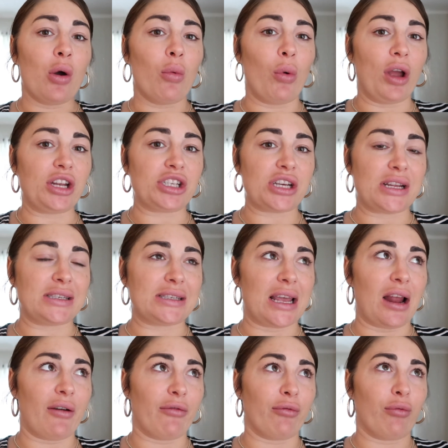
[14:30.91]
which
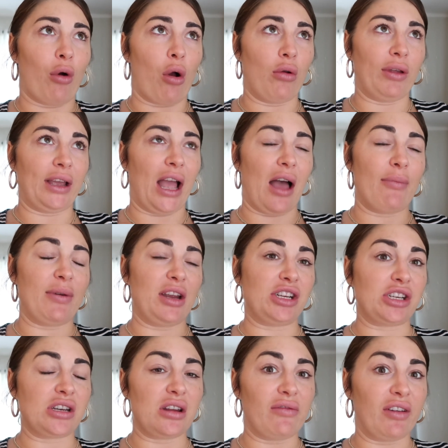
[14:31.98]
instead of rolling up each
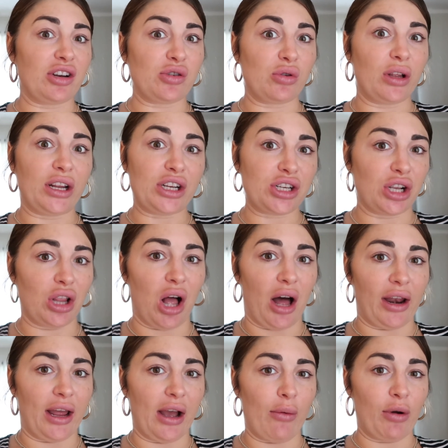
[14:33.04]
individual
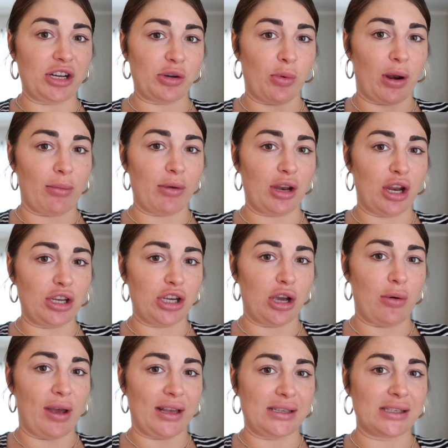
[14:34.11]
enchilada, what I'm gonna
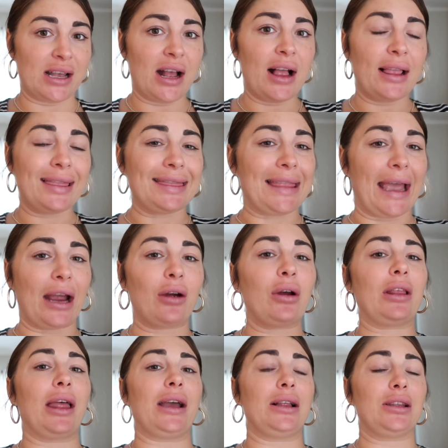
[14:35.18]
do is layer
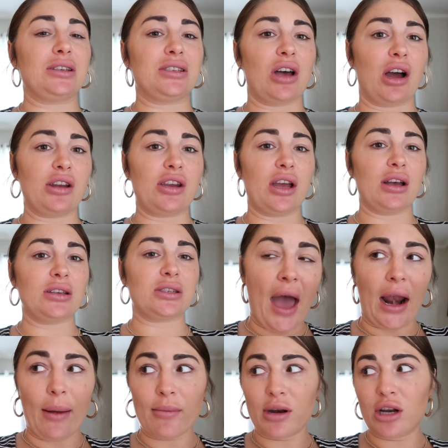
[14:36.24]
it like a lasagna,
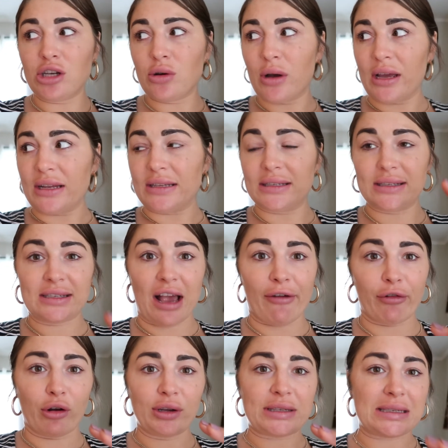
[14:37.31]
and I'm gonna do it in
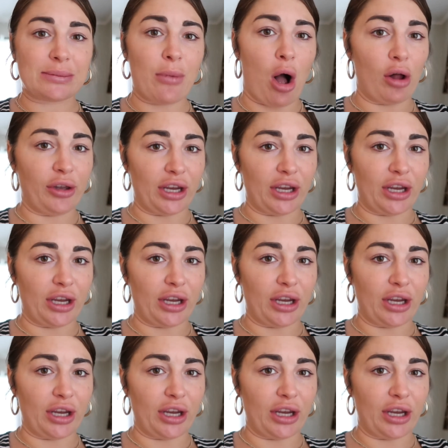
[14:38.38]
several small